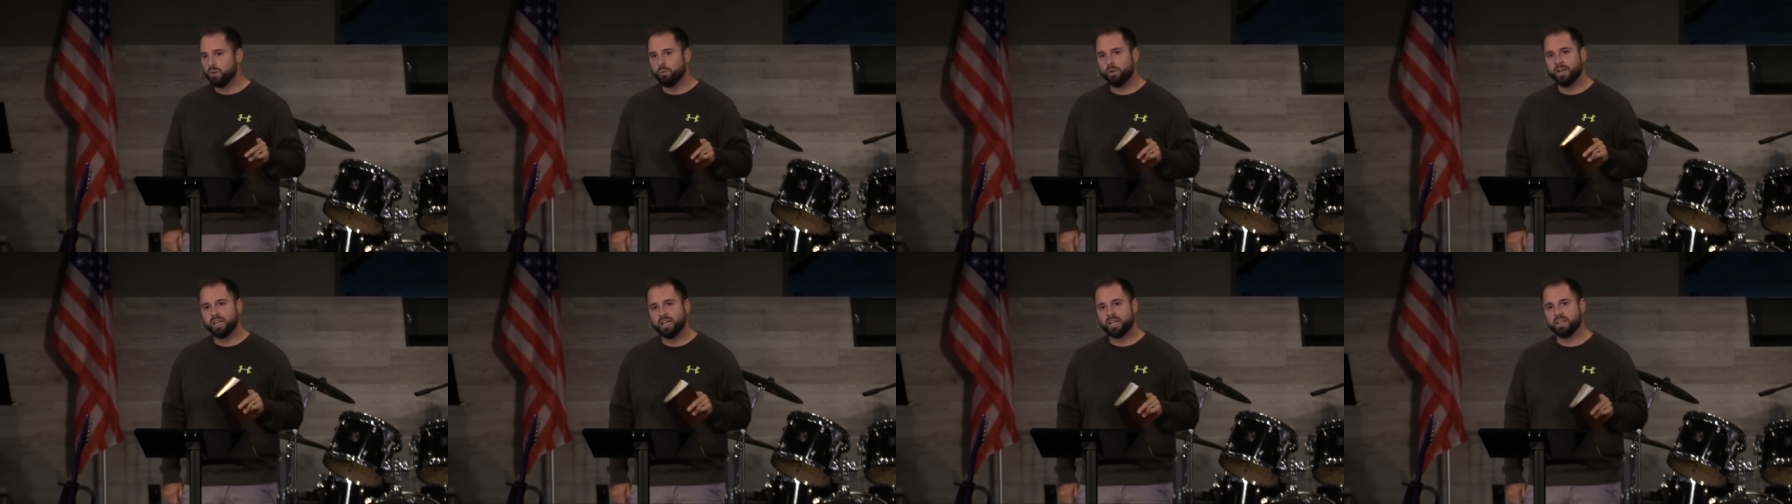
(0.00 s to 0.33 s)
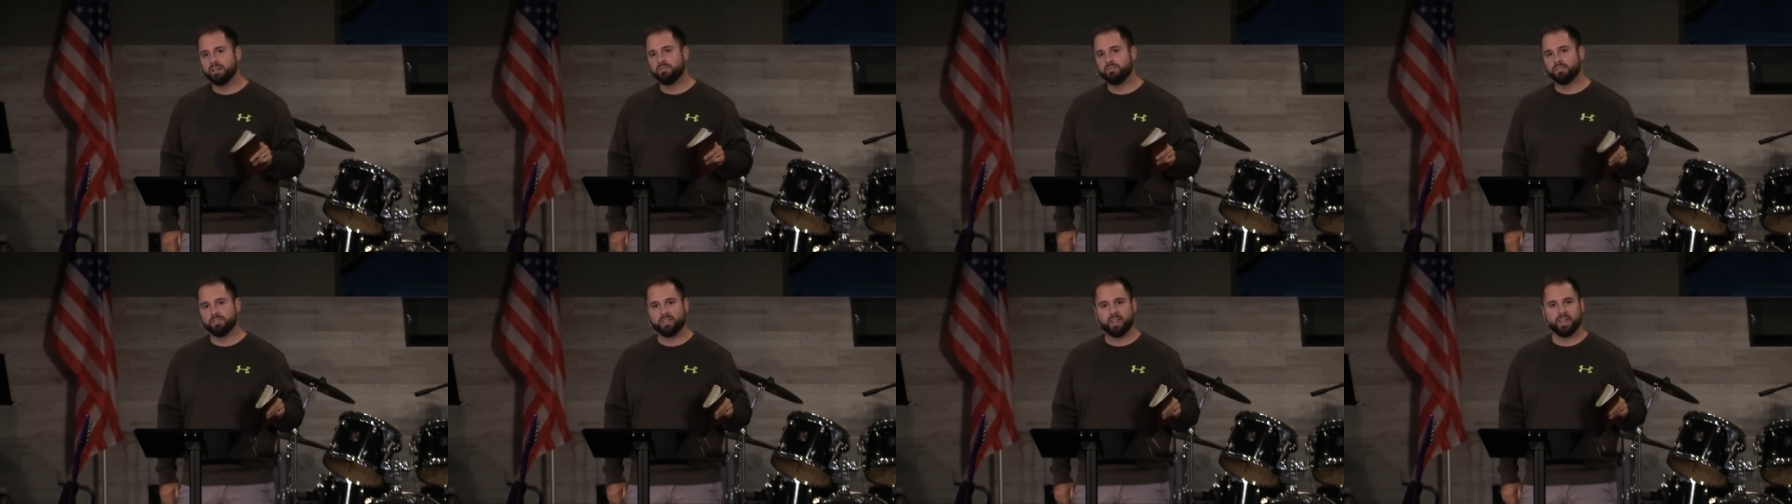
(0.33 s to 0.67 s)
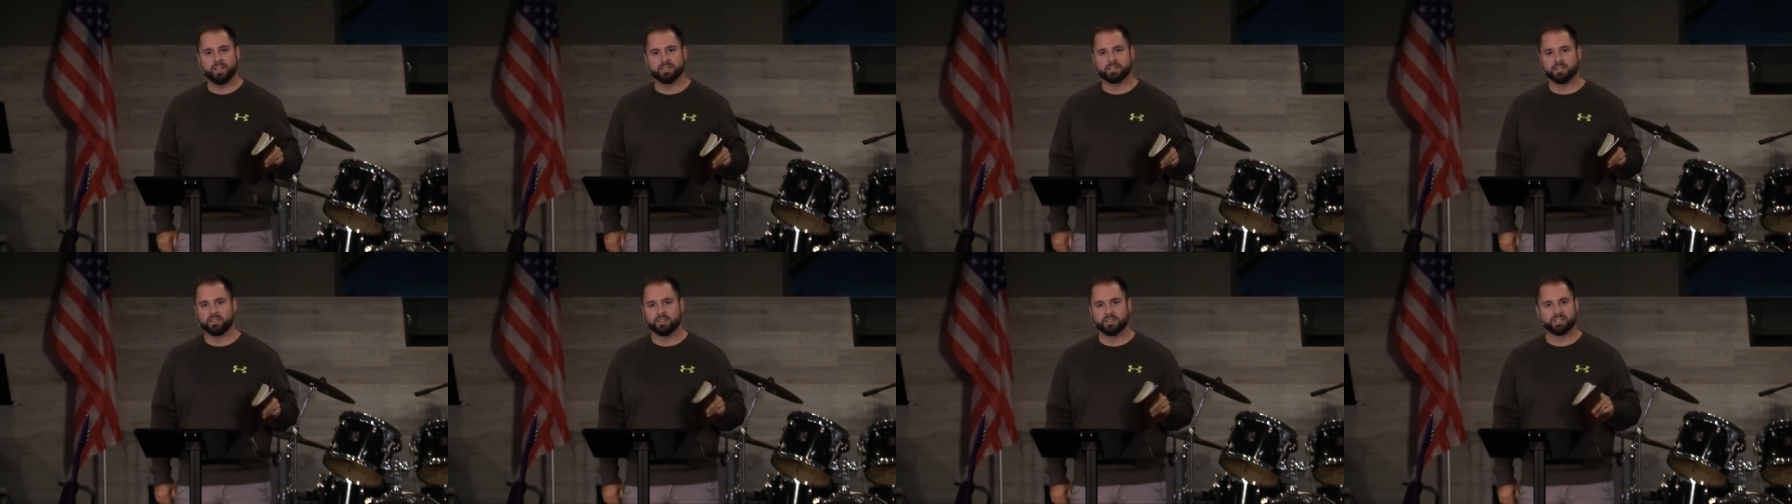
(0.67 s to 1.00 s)
a way to give
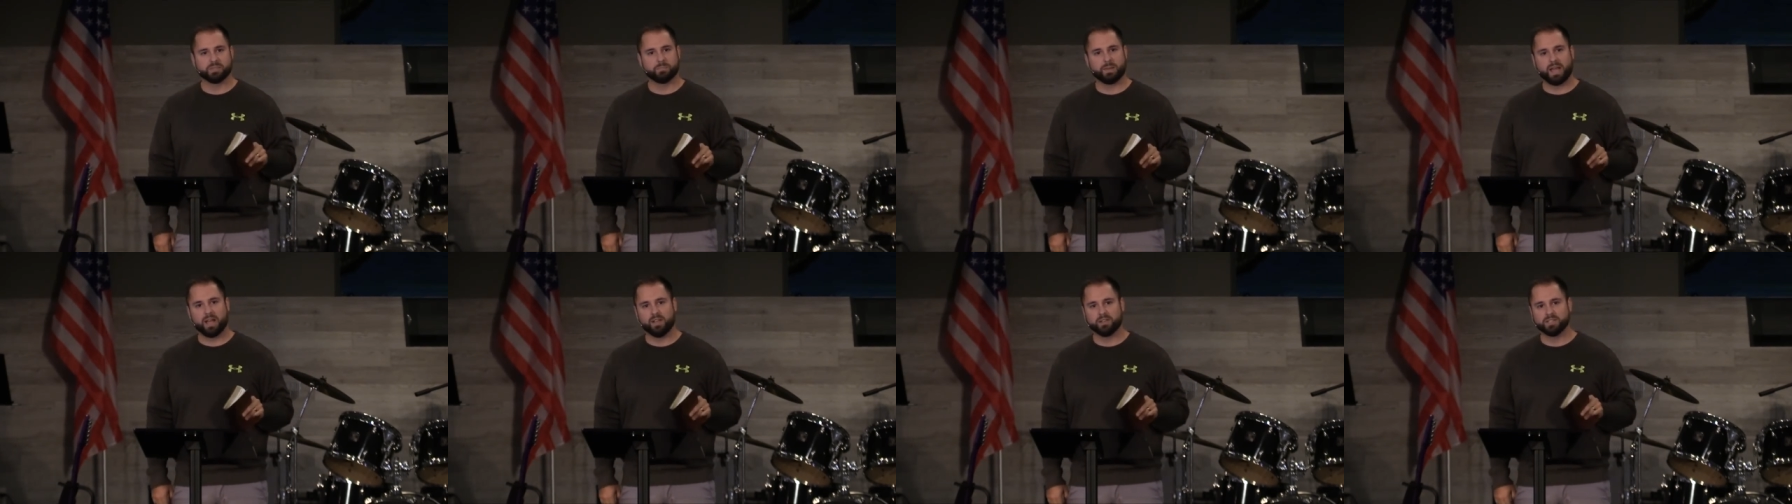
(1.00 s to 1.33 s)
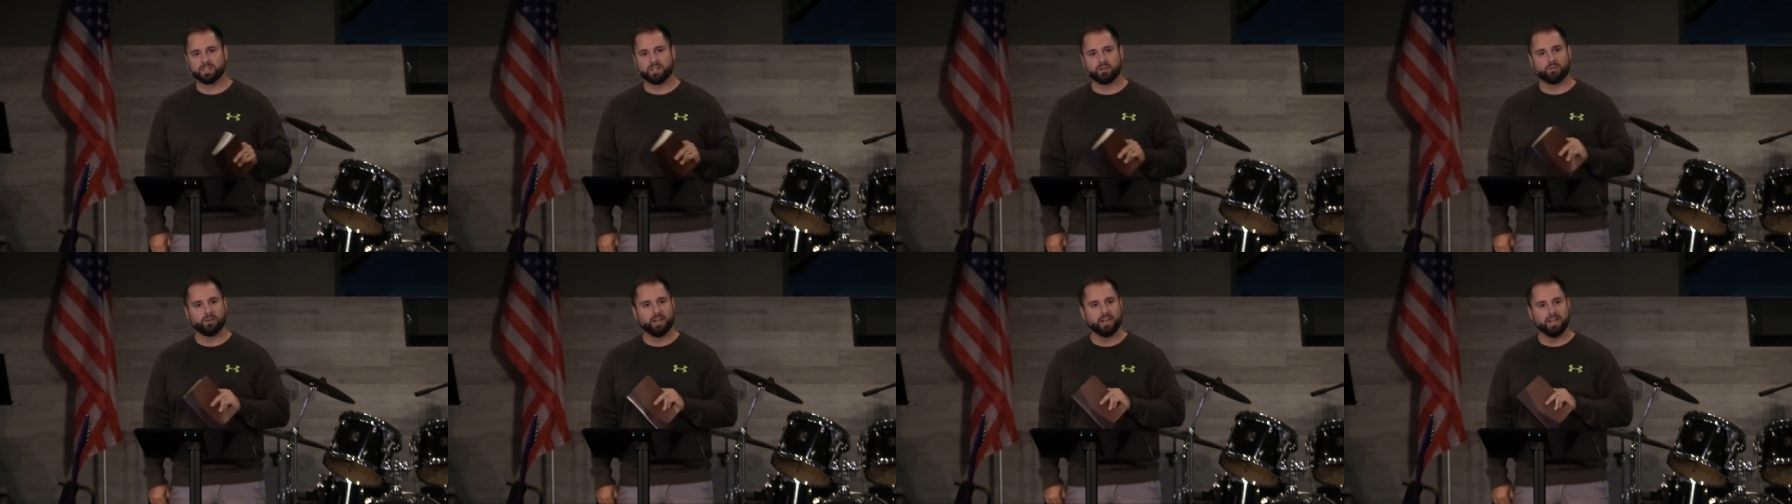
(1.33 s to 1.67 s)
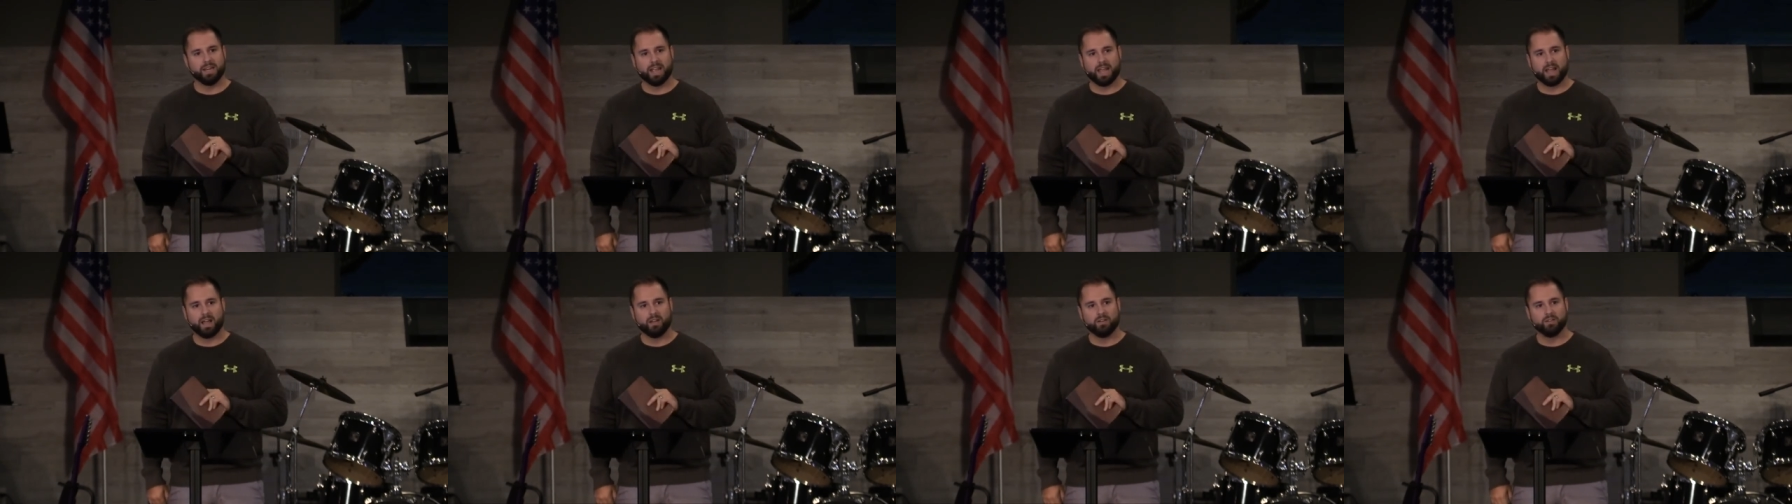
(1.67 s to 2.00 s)
thanks in the spouse that right
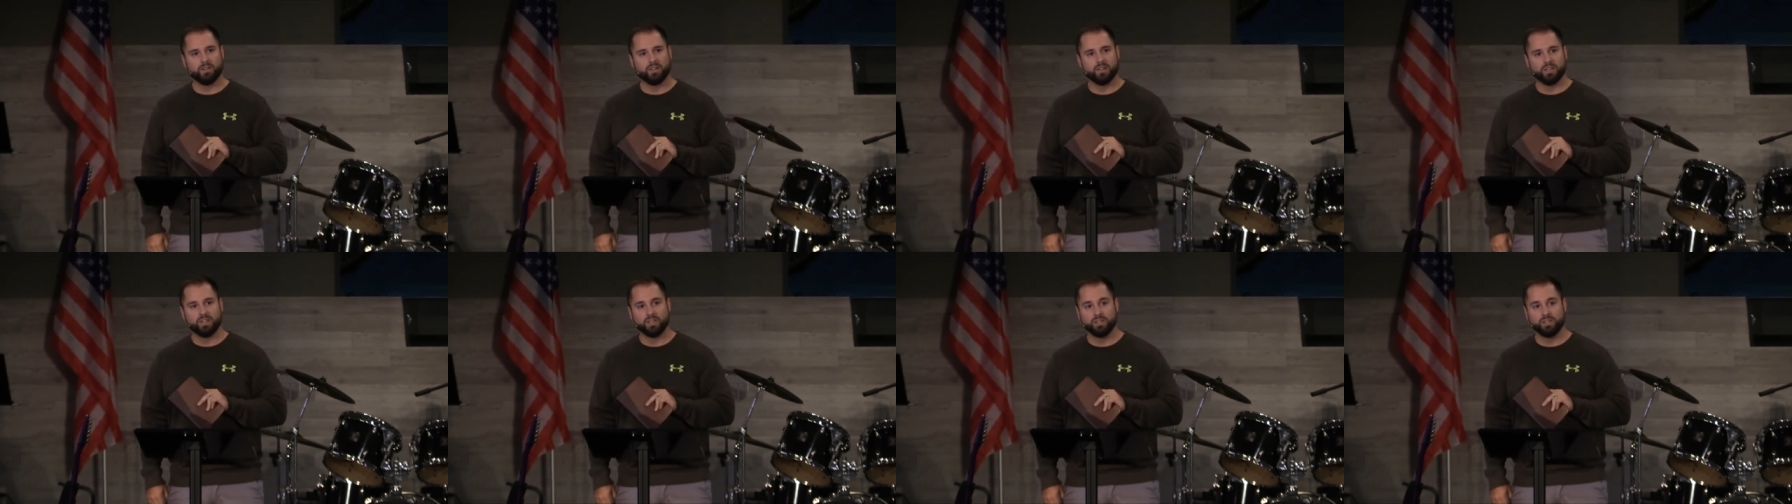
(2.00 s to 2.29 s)
now